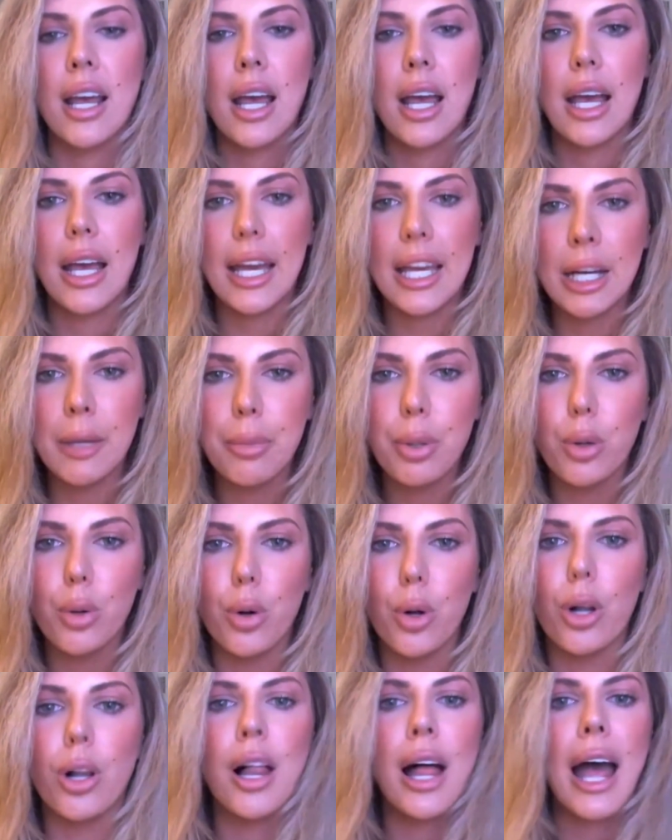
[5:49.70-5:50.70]
in a
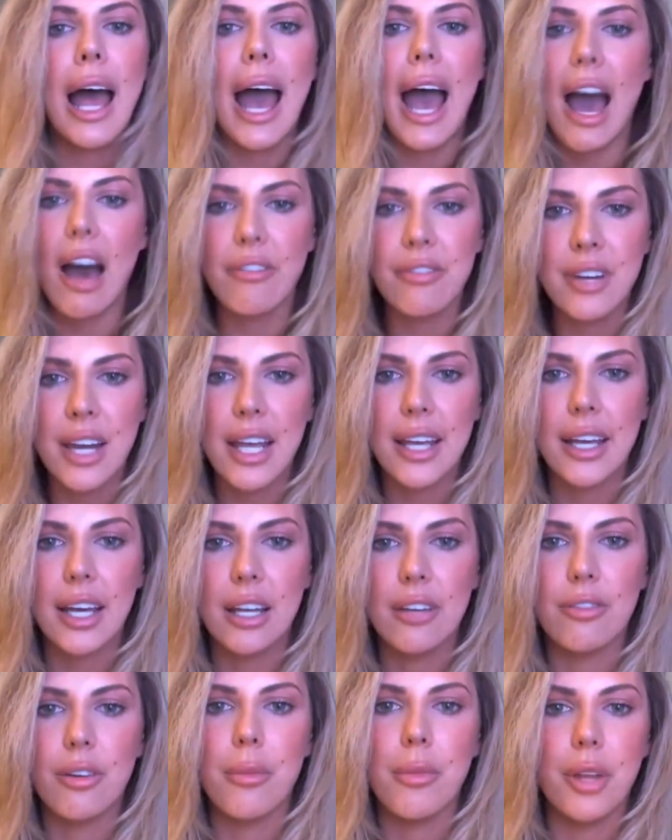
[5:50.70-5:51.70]
pool, half naked
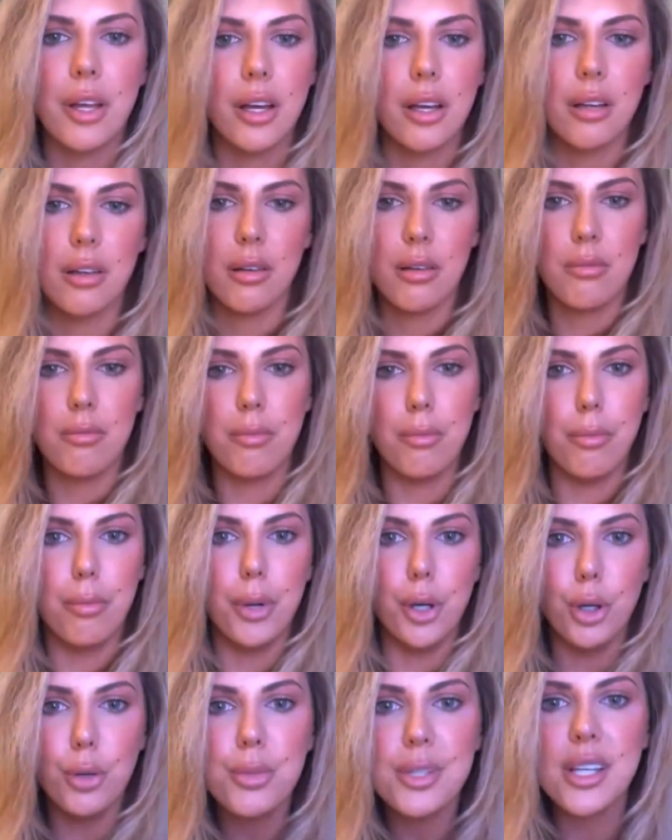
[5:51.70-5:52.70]
from the
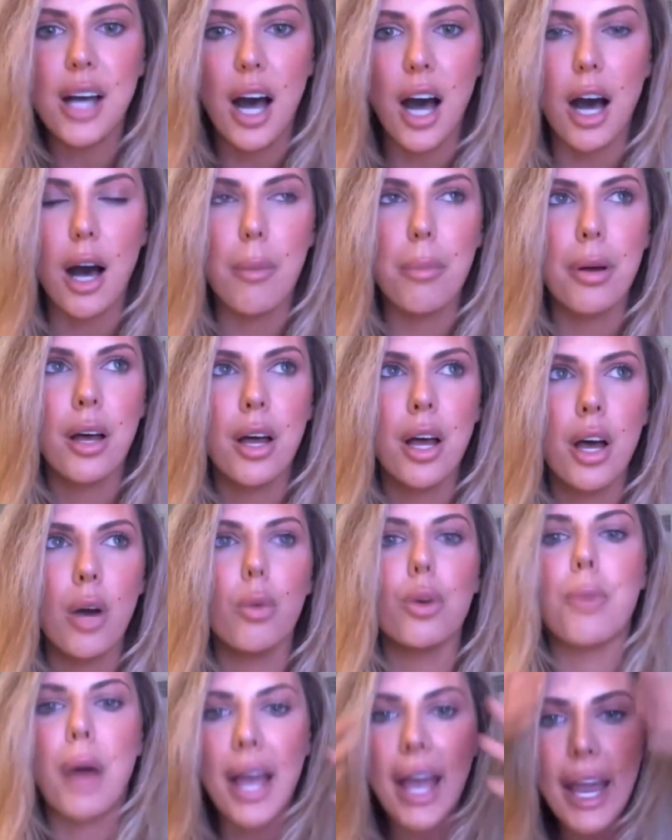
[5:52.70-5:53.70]
boobs up, with
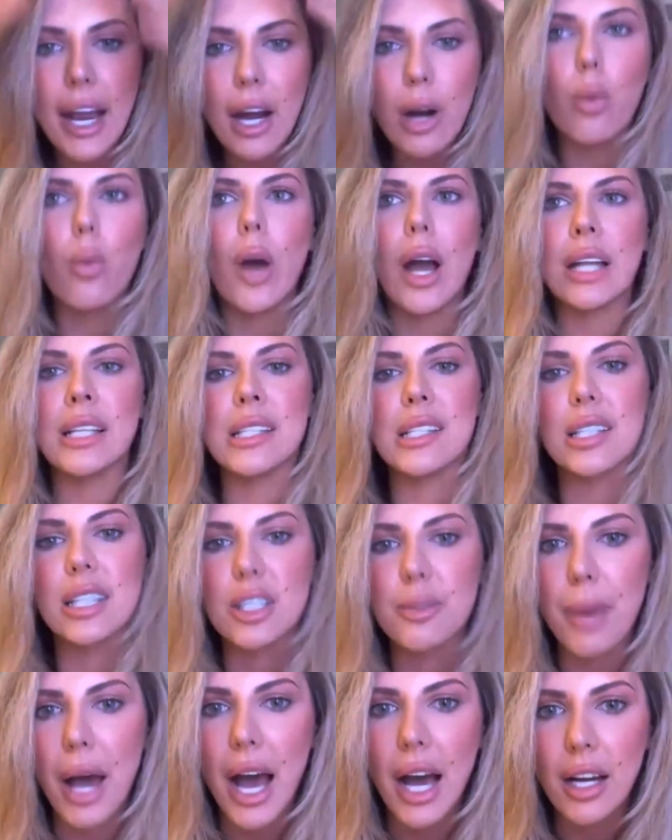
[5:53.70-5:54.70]
my hair wet and slicked
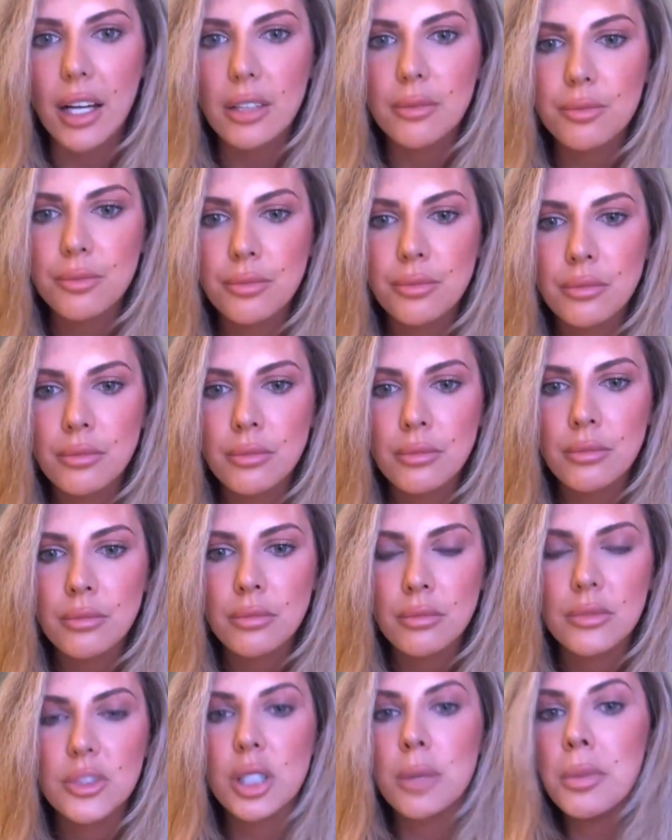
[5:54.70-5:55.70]
back.
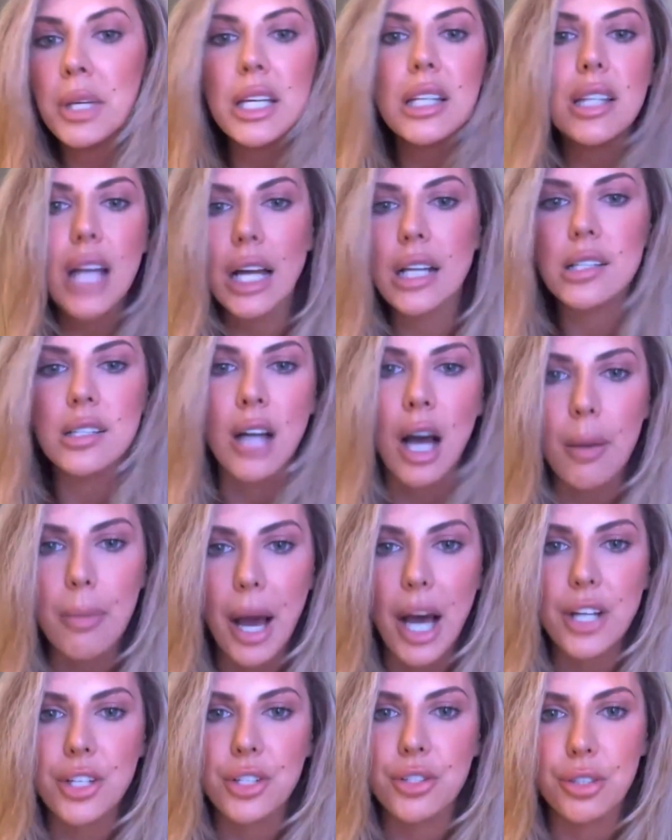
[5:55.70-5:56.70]
To me, that is not
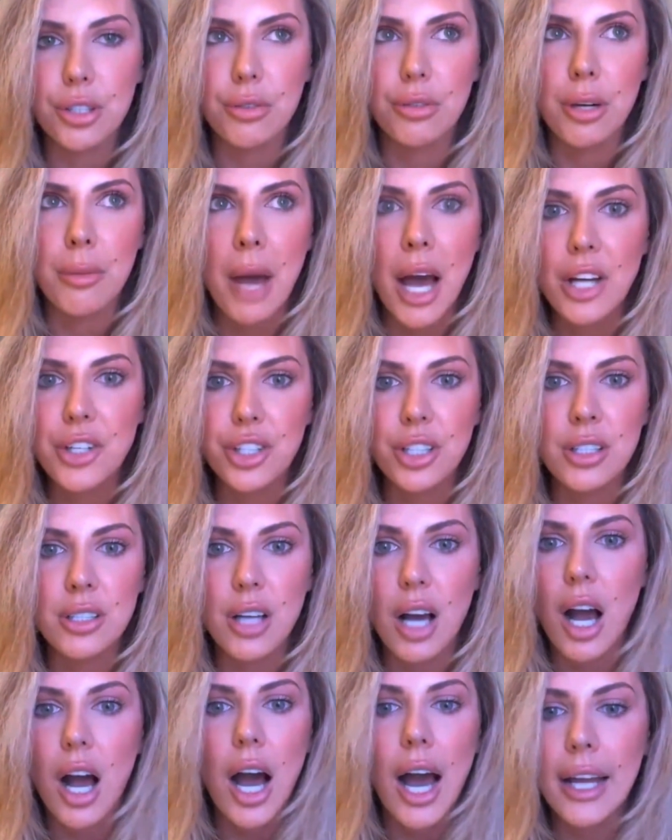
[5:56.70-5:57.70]
pageantry reimagined.
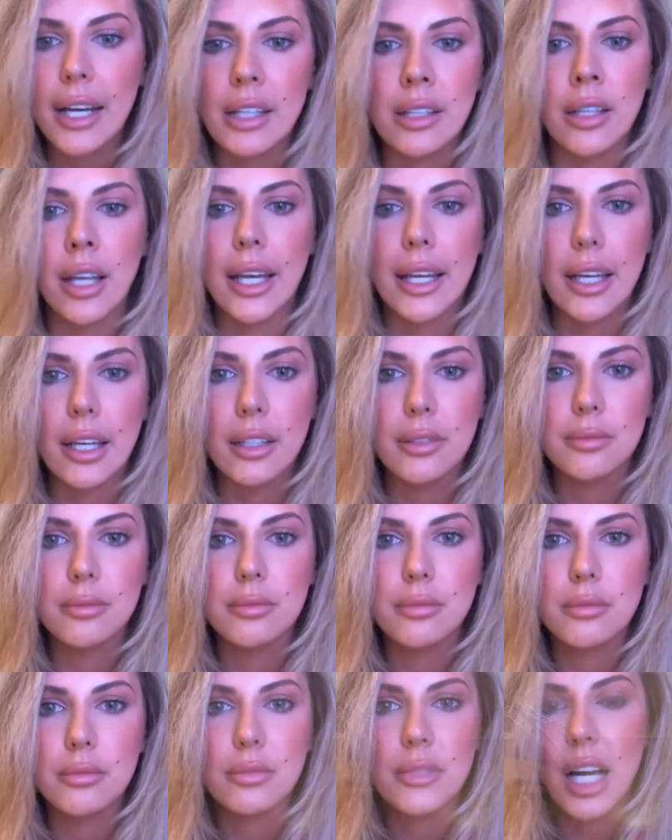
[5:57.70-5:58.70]
I didn't like it.
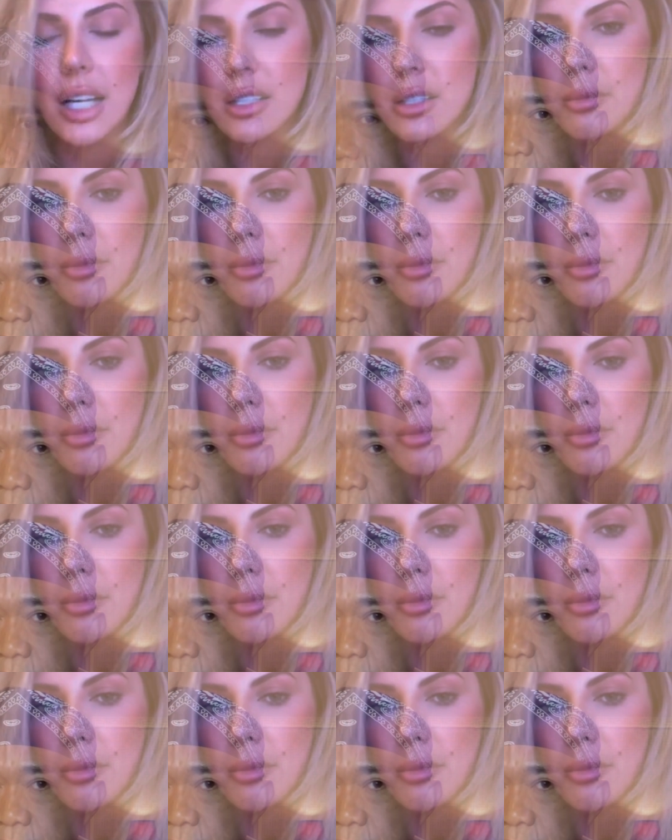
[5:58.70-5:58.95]
That's my